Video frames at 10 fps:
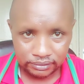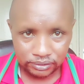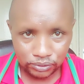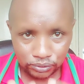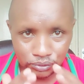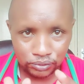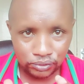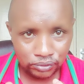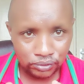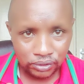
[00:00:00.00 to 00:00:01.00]
to
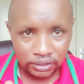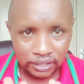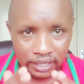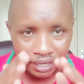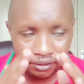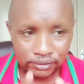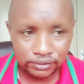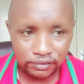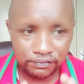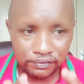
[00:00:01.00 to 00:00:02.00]
do a lot
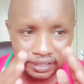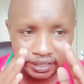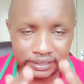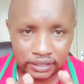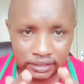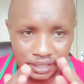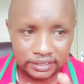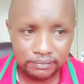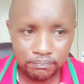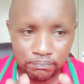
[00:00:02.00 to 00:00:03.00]
of exercise,
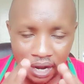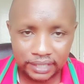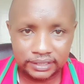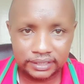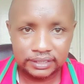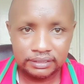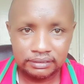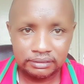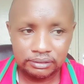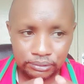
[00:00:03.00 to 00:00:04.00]
but
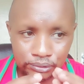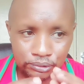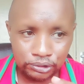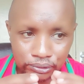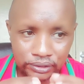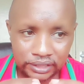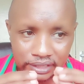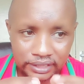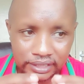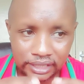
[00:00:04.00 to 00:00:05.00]
you should
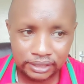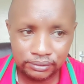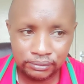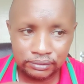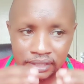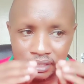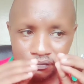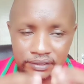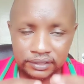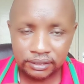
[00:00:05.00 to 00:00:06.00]
include
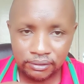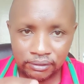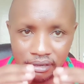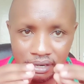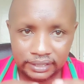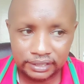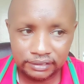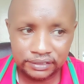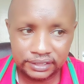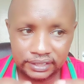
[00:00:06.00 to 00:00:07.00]
physical
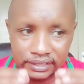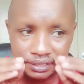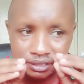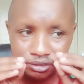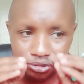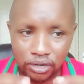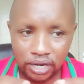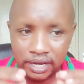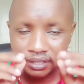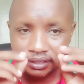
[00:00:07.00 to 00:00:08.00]
activity in your
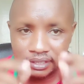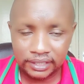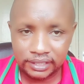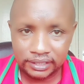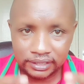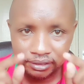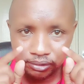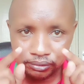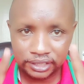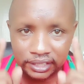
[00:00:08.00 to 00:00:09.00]
daily
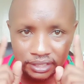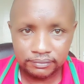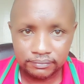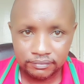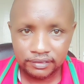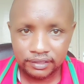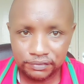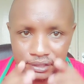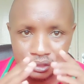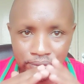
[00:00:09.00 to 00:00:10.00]
routine.
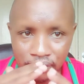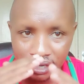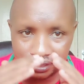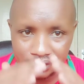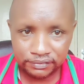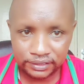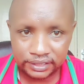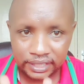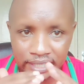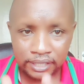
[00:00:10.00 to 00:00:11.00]
Physical
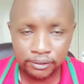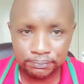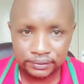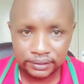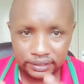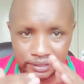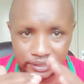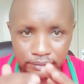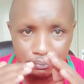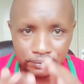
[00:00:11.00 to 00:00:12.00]
activity helps in
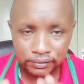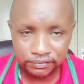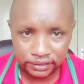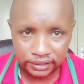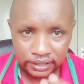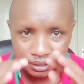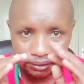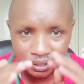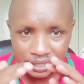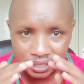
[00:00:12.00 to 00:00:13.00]
improving
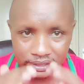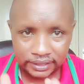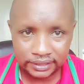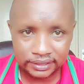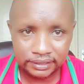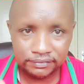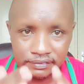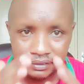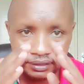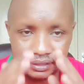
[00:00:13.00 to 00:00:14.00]
your digestive
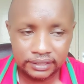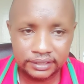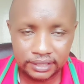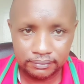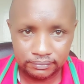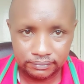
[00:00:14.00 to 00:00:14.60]
system.